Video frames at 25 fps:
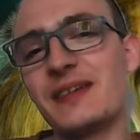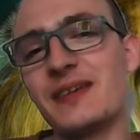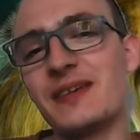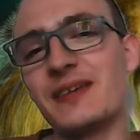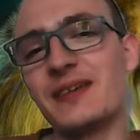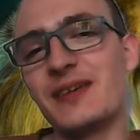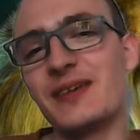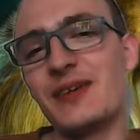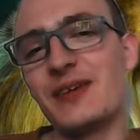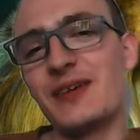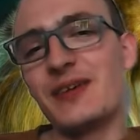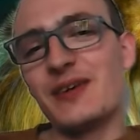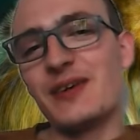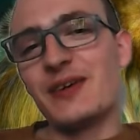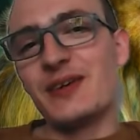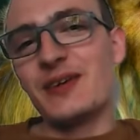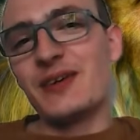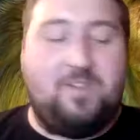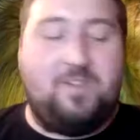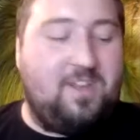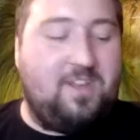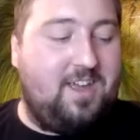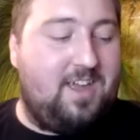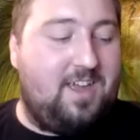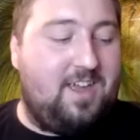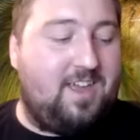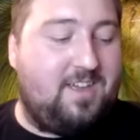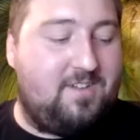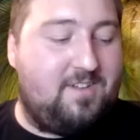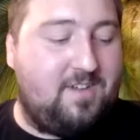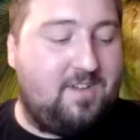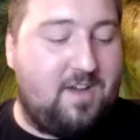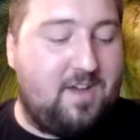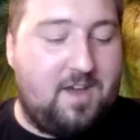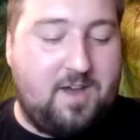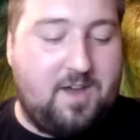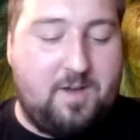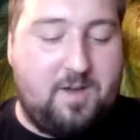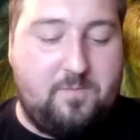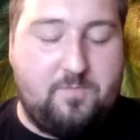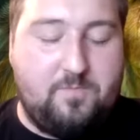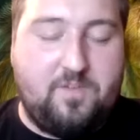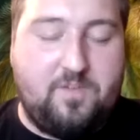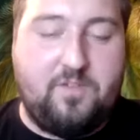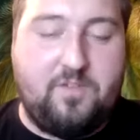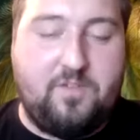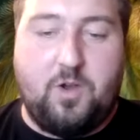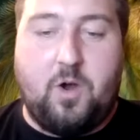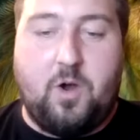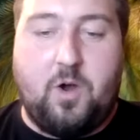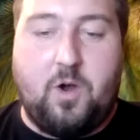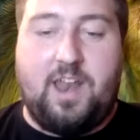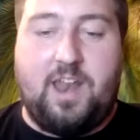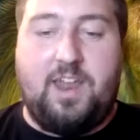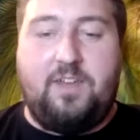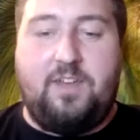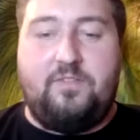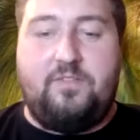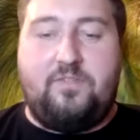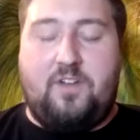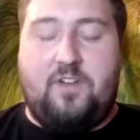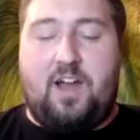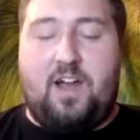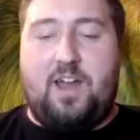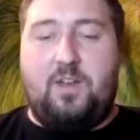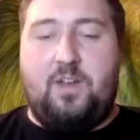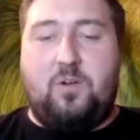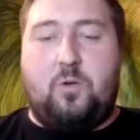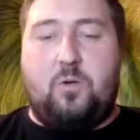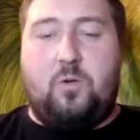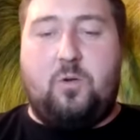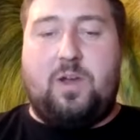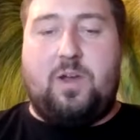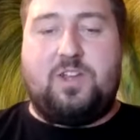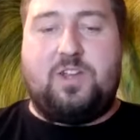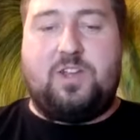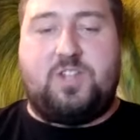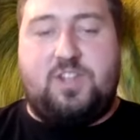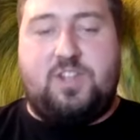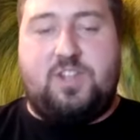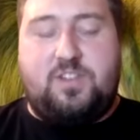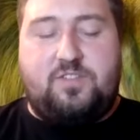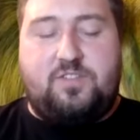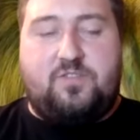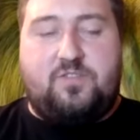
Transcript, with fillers: Absolutely. Um, got any final questions